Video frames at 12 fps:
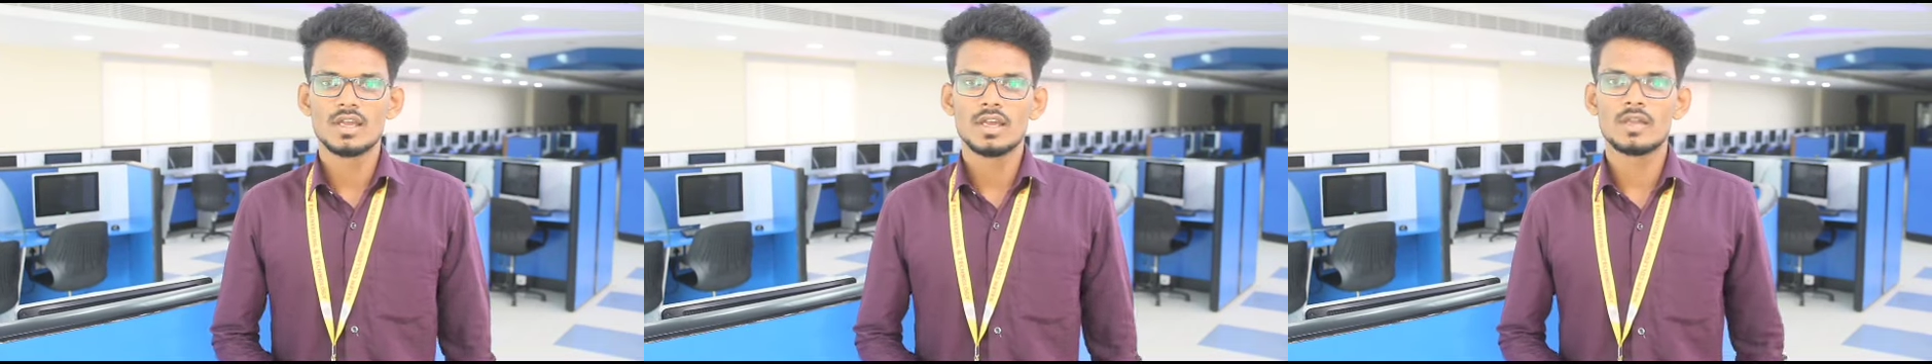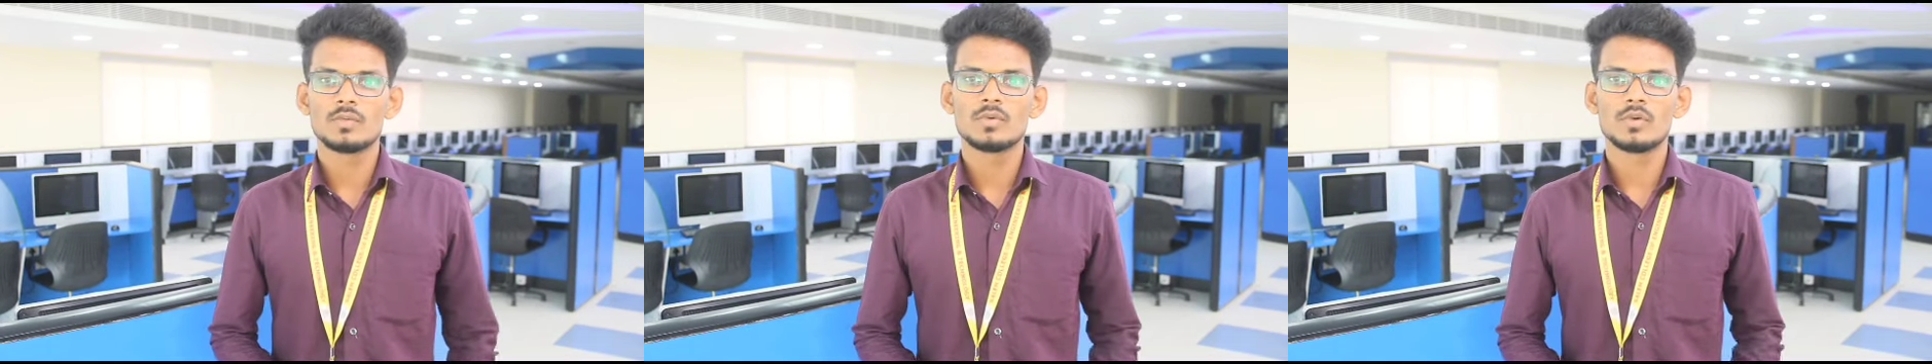
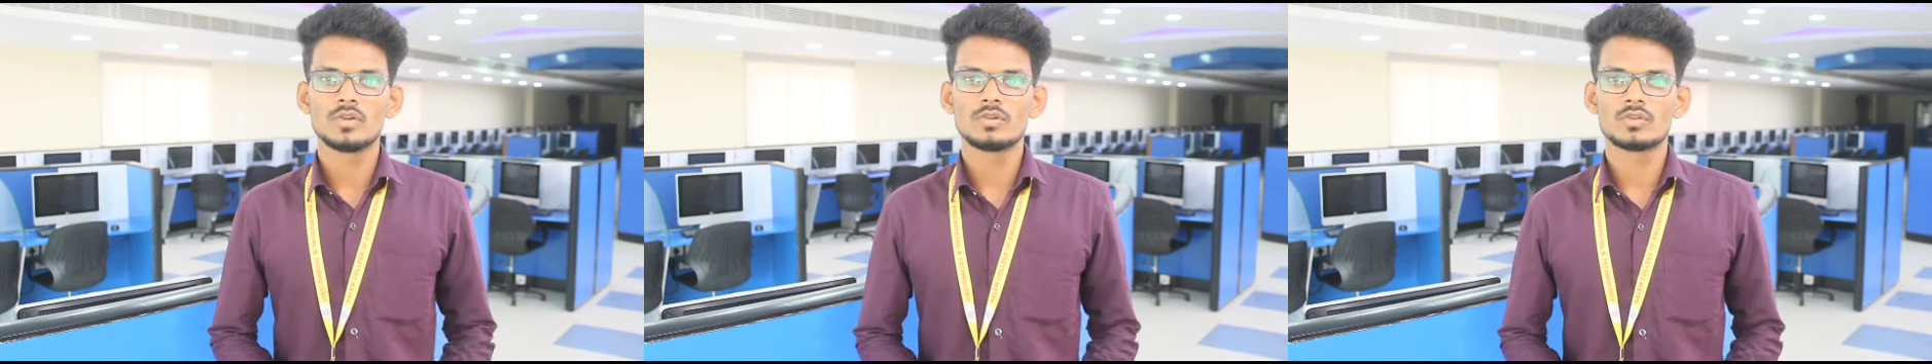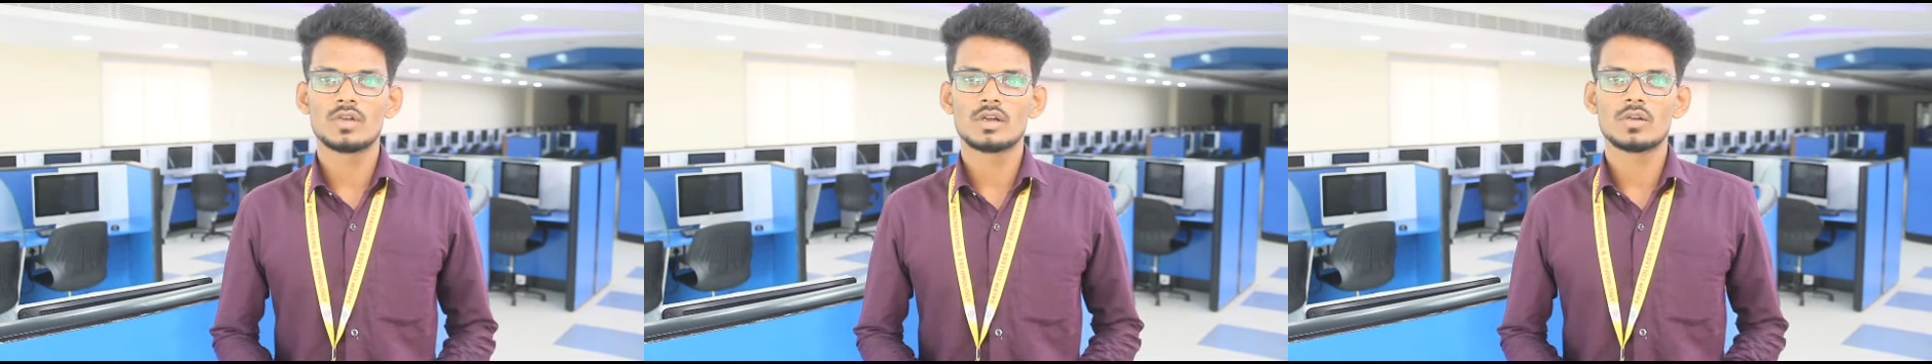I am going to
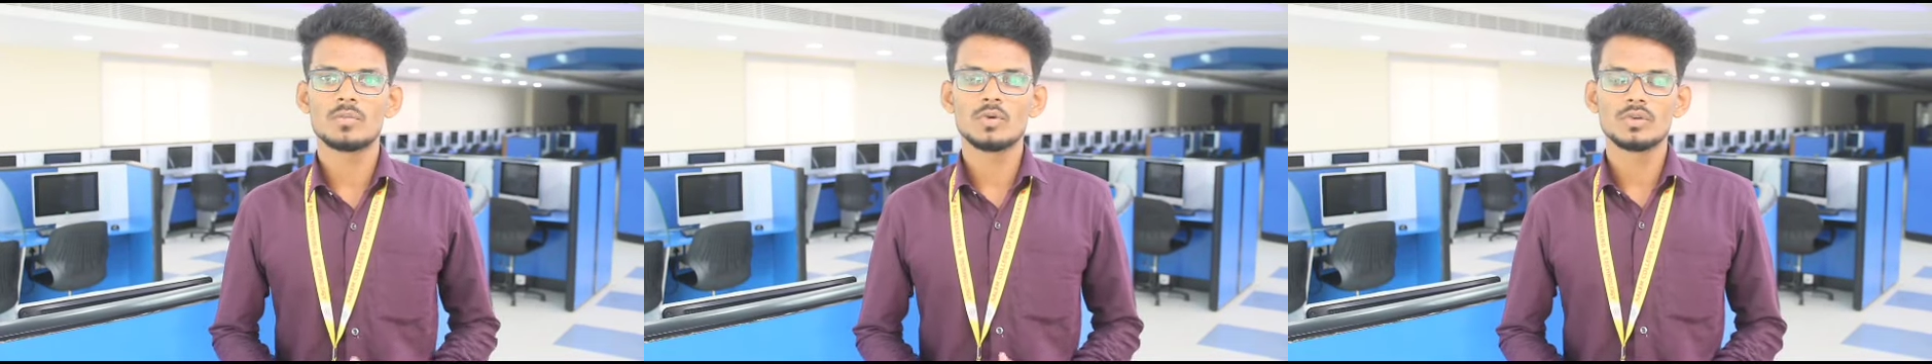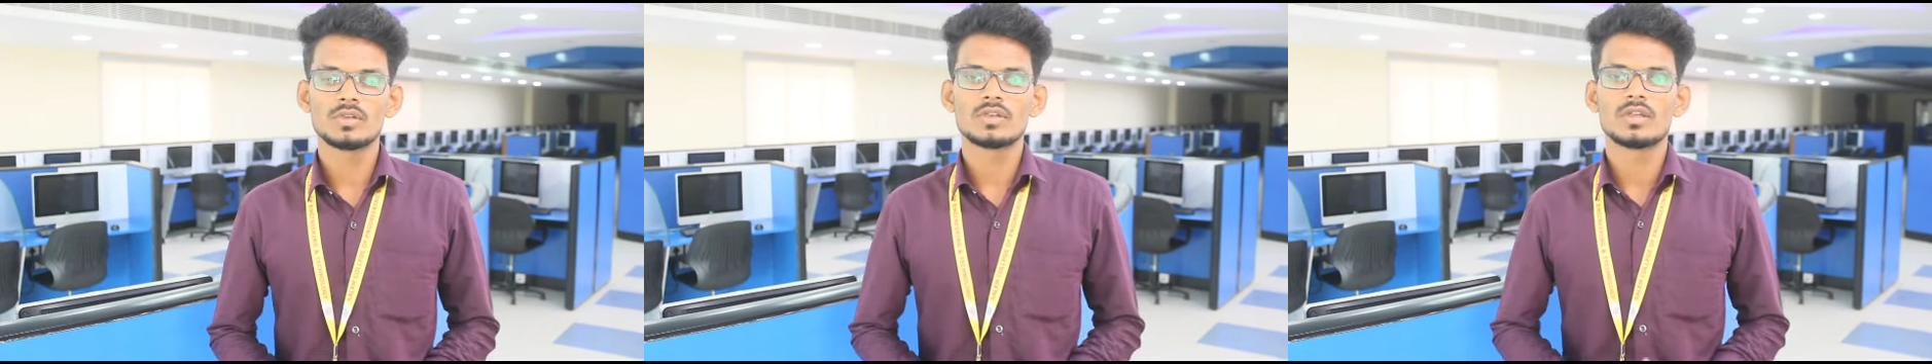talk
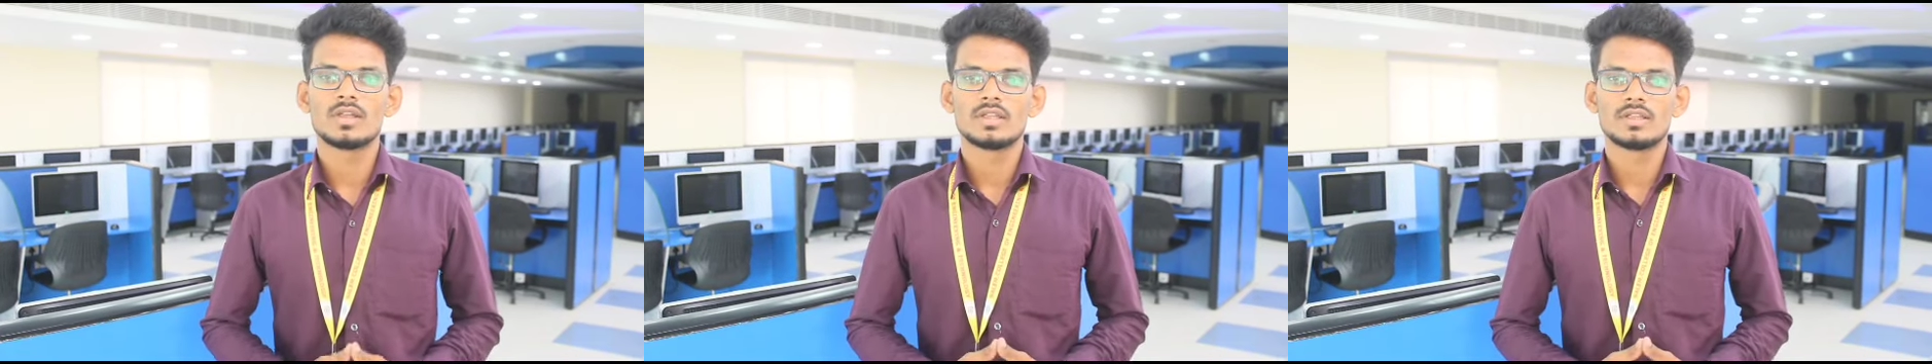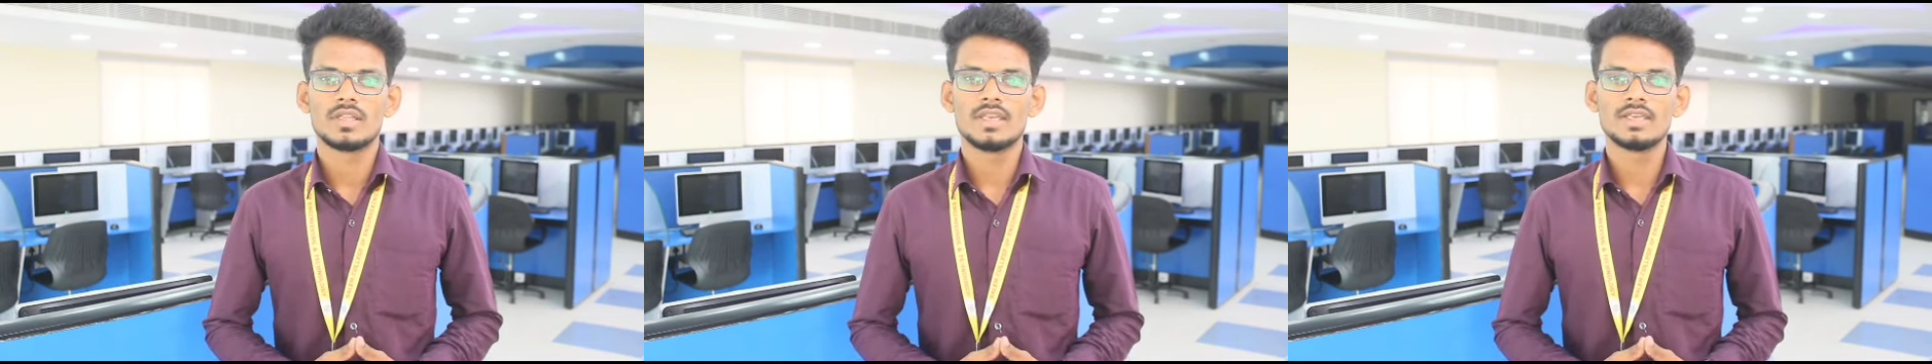about
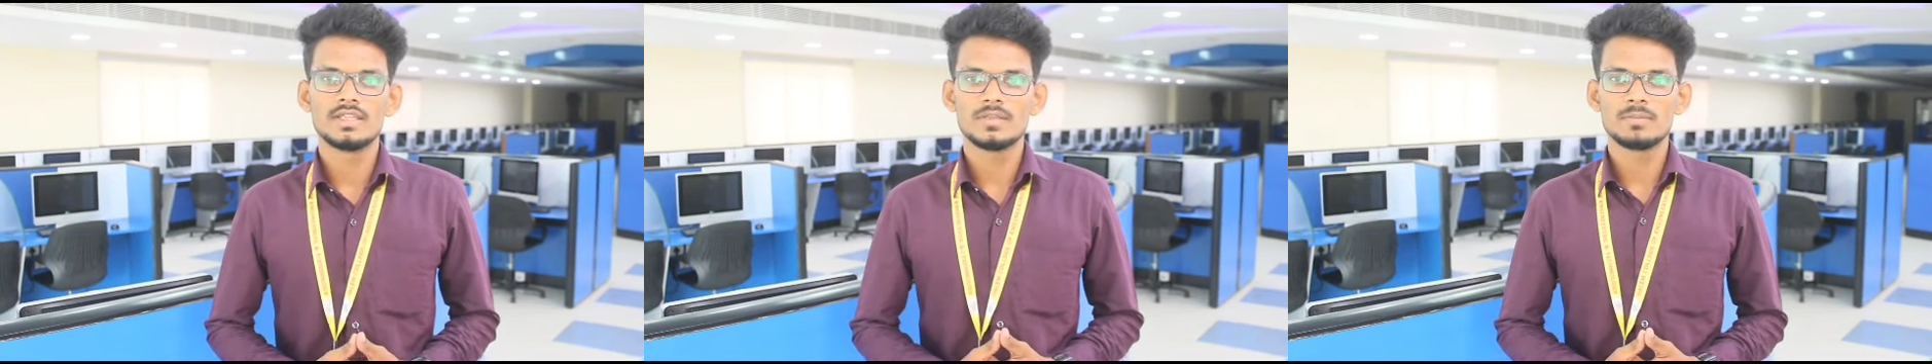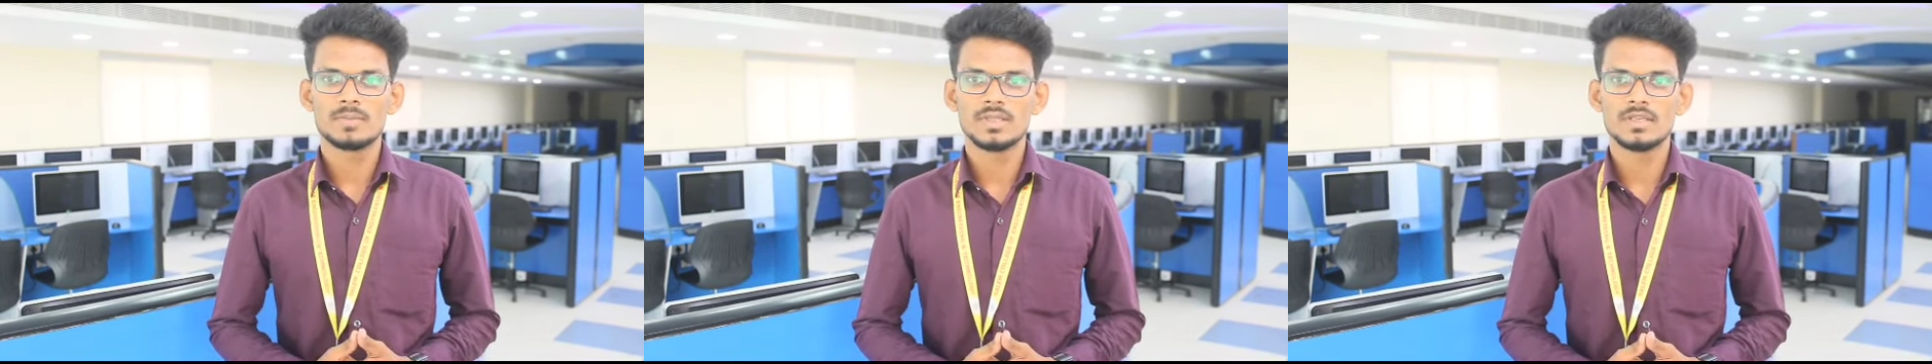
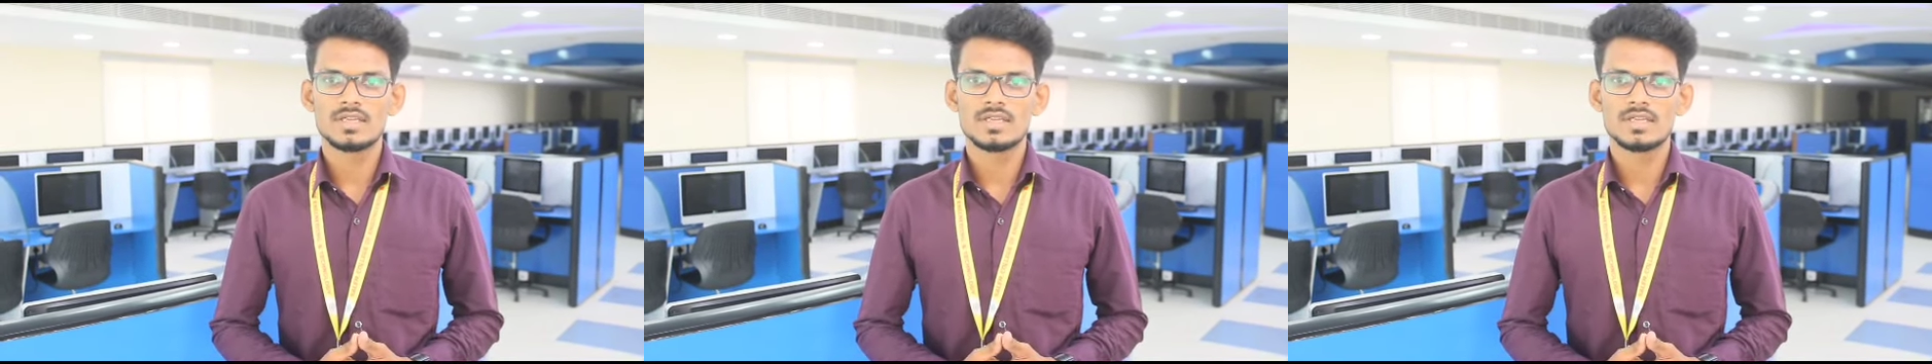NEP,